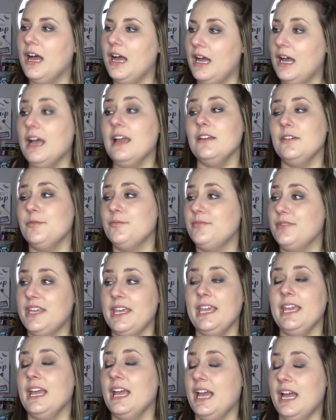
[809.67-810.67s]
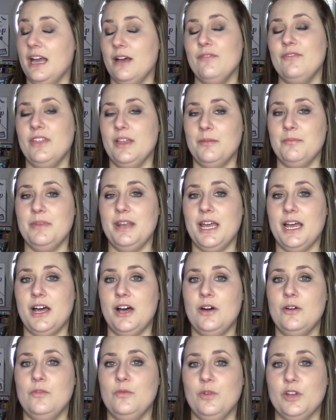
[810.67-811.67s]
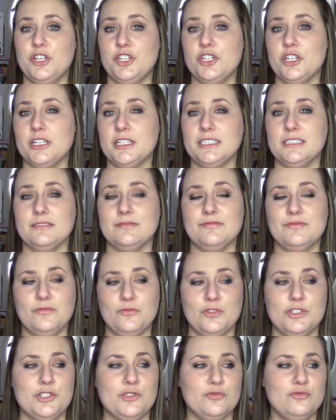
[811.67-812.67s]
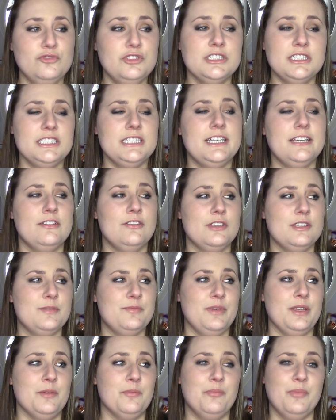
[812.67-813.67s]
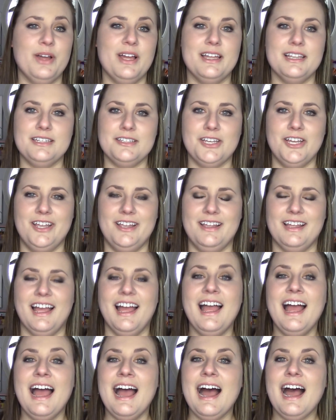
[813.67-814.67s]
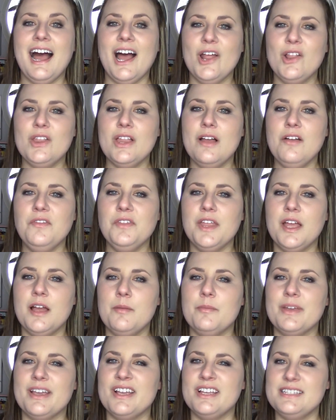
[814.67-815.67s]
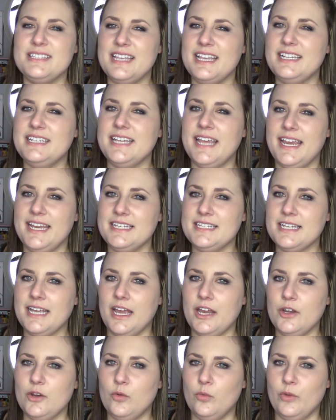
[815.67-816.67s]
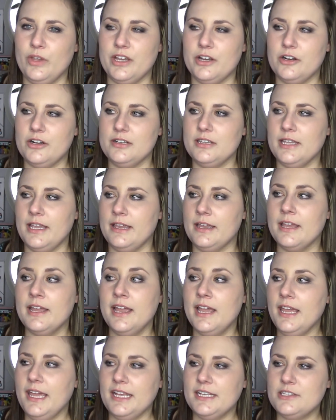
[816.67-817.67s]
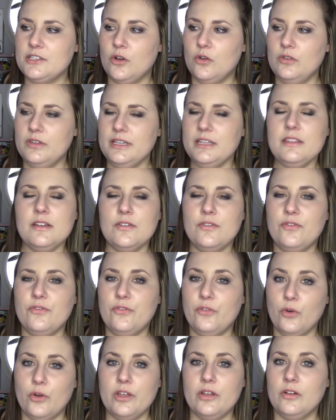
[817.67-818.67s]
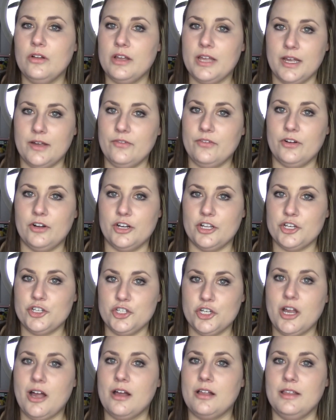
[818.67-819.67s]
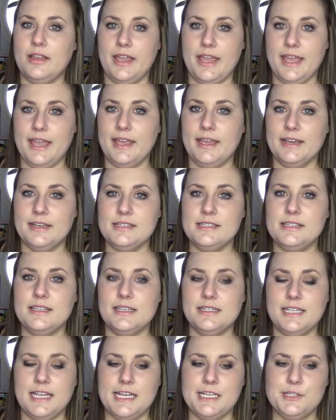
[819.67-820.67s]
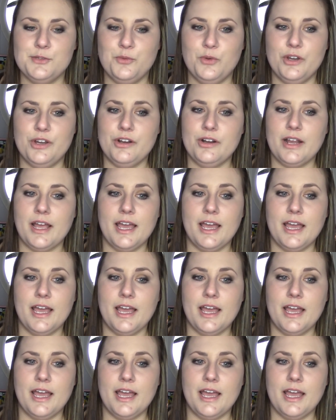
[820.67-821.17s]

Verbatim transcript: I can't have them now, which I which really kills me, but I love them because they taste kind of weird. Like, it's only the foil covered chocolate eggs that taste weird.